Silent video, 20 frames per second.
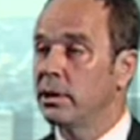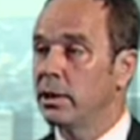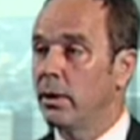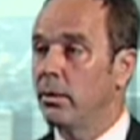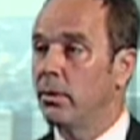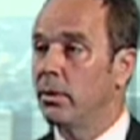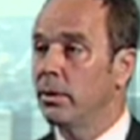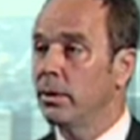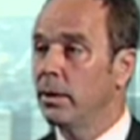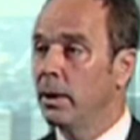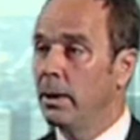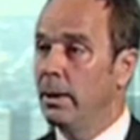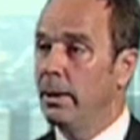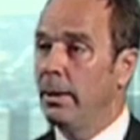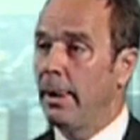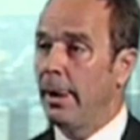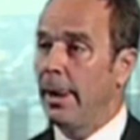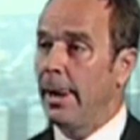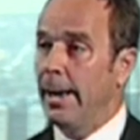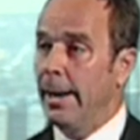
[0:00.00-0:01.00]
so
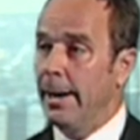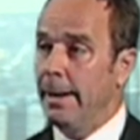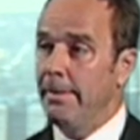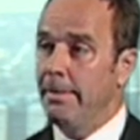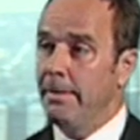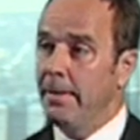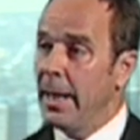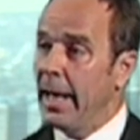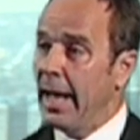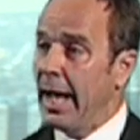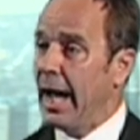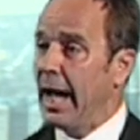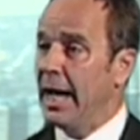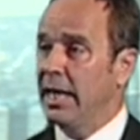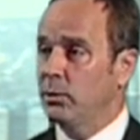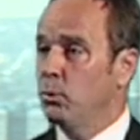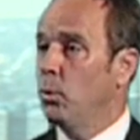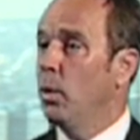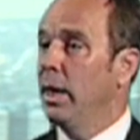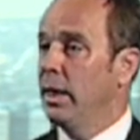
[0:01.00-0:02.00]
on,
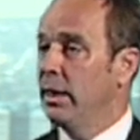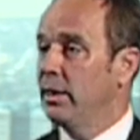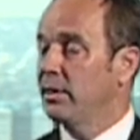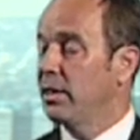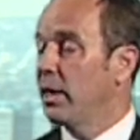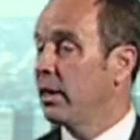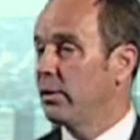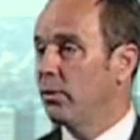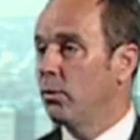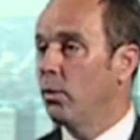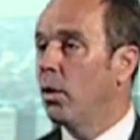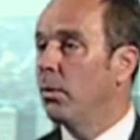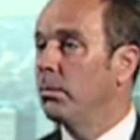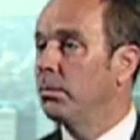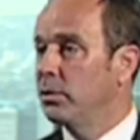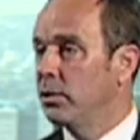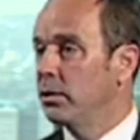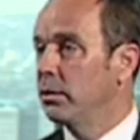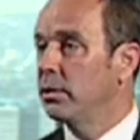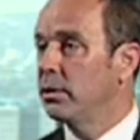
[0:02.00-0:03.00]
as well as other
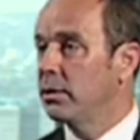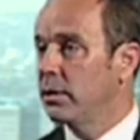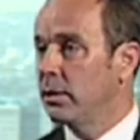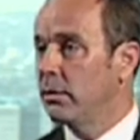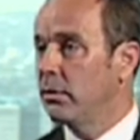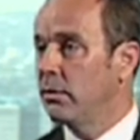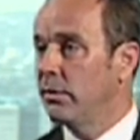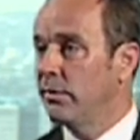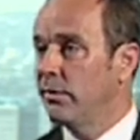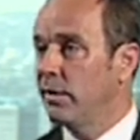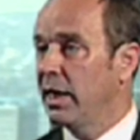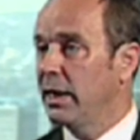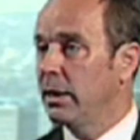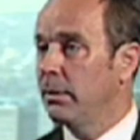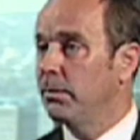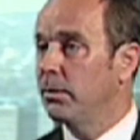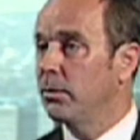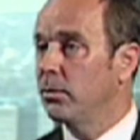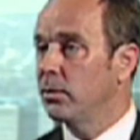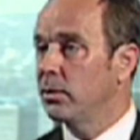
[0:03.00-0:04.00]
options that are
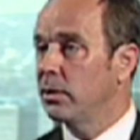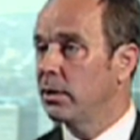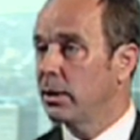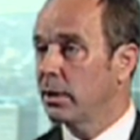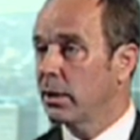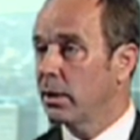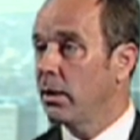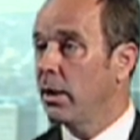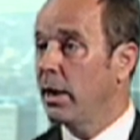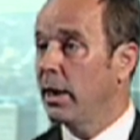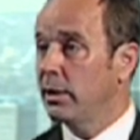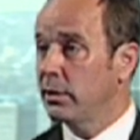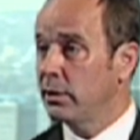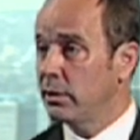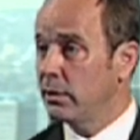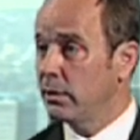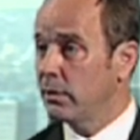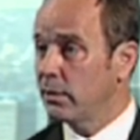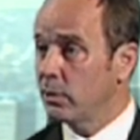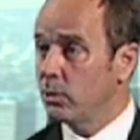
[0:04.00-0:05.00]
available to the
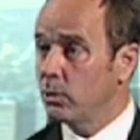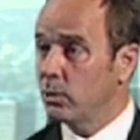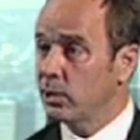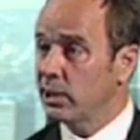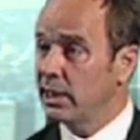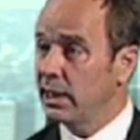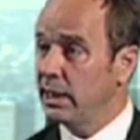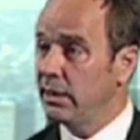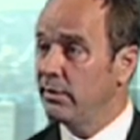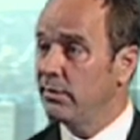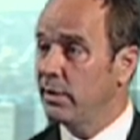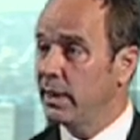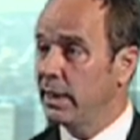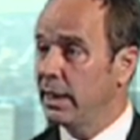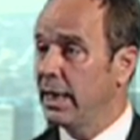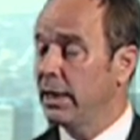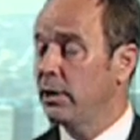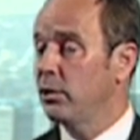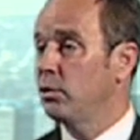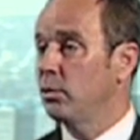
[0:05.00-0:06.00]
client, and of course any
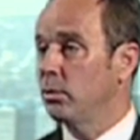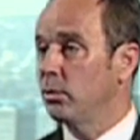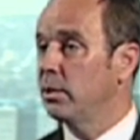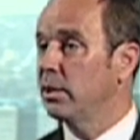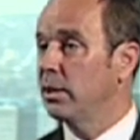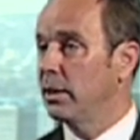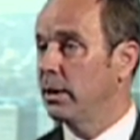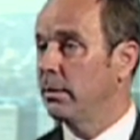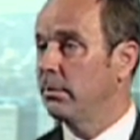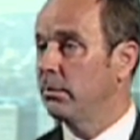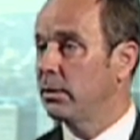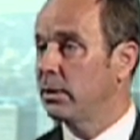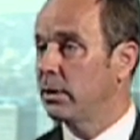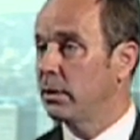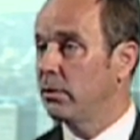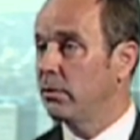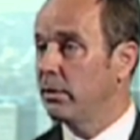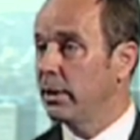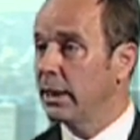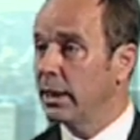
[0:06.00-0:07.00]
financial terms
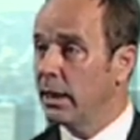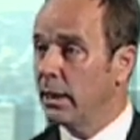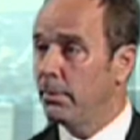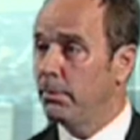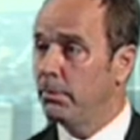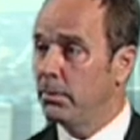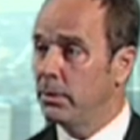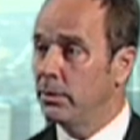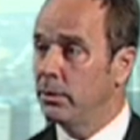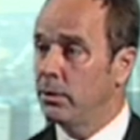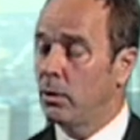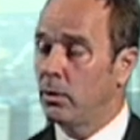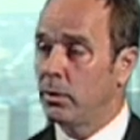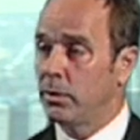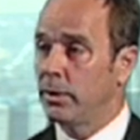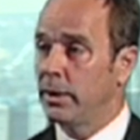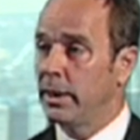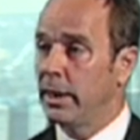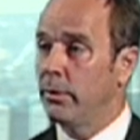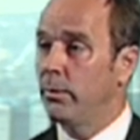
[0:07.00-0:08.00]
that are incumbent
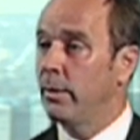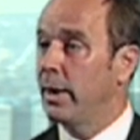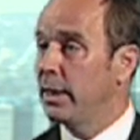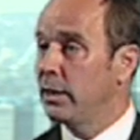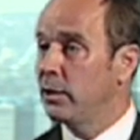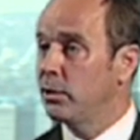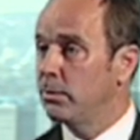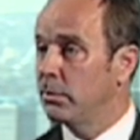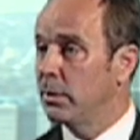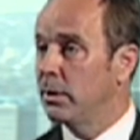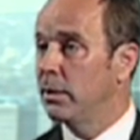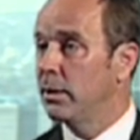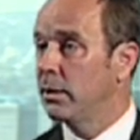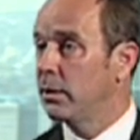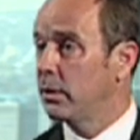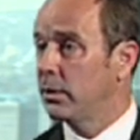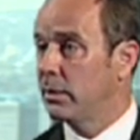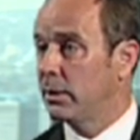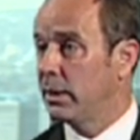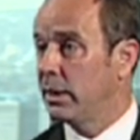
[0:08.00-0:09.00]
on the arrangement
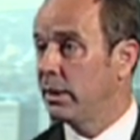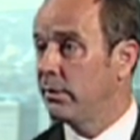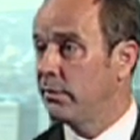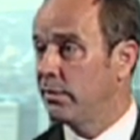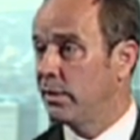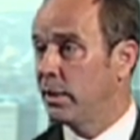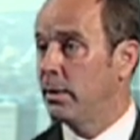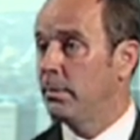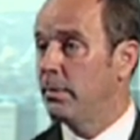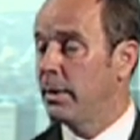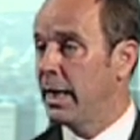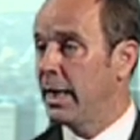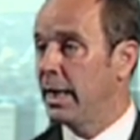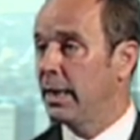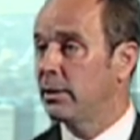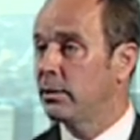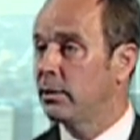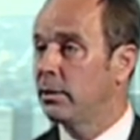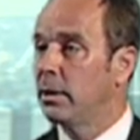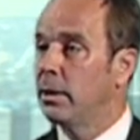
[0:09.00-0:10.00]
that the firm
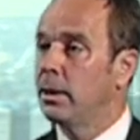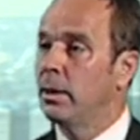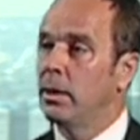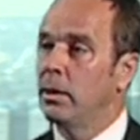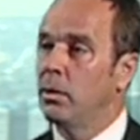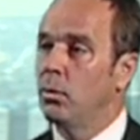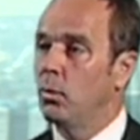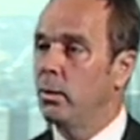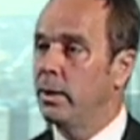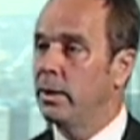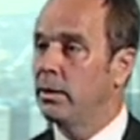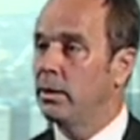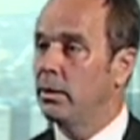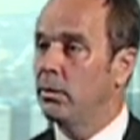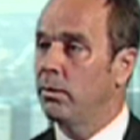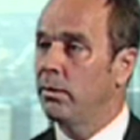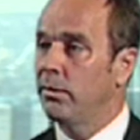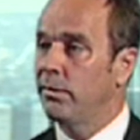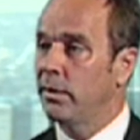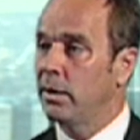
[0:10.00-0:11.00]
has with
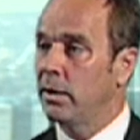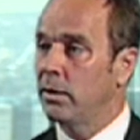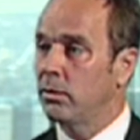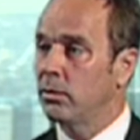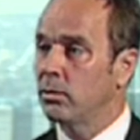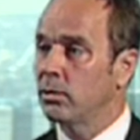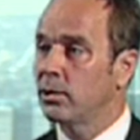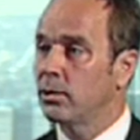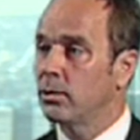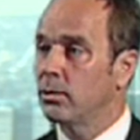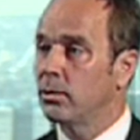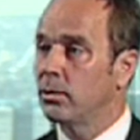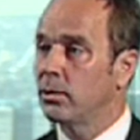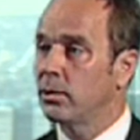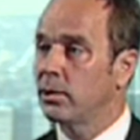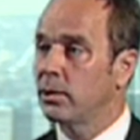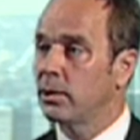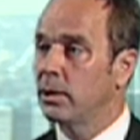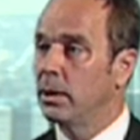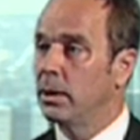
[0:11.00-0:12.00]
the referral
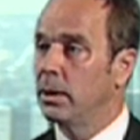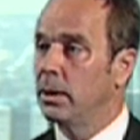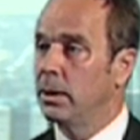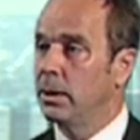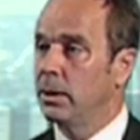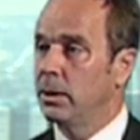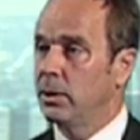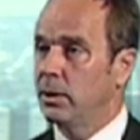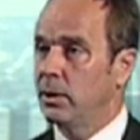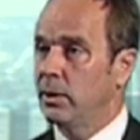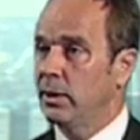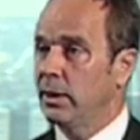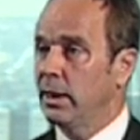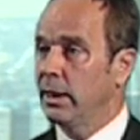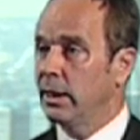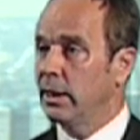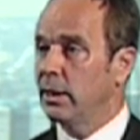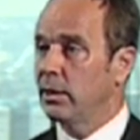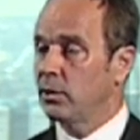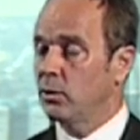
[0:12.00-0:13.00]
source. So I
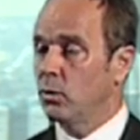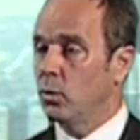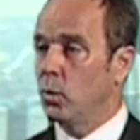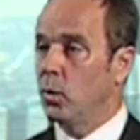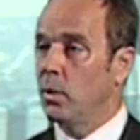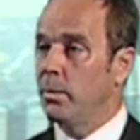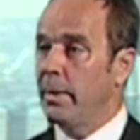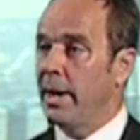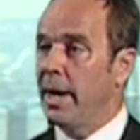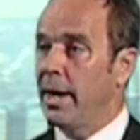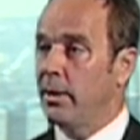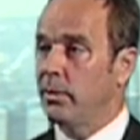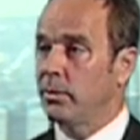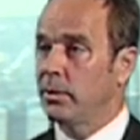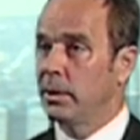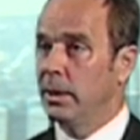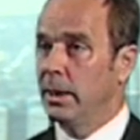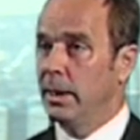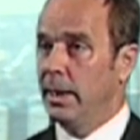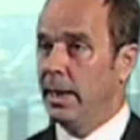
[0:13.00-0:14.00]
think it's all
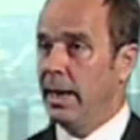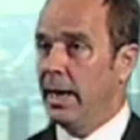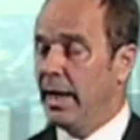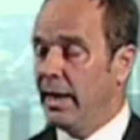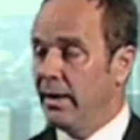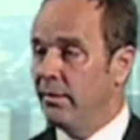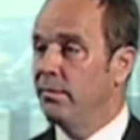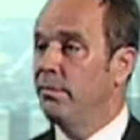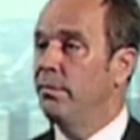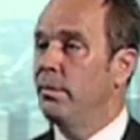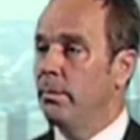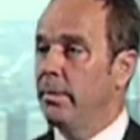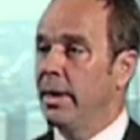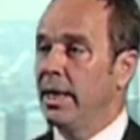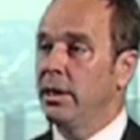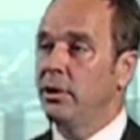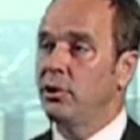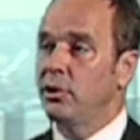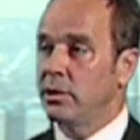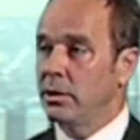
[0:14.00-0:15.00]
about
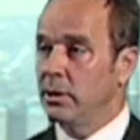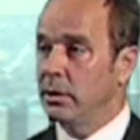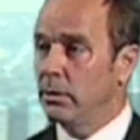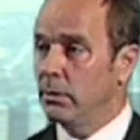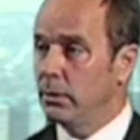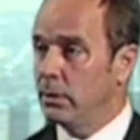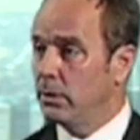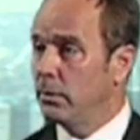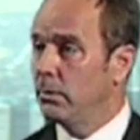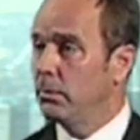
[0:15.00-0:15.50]
information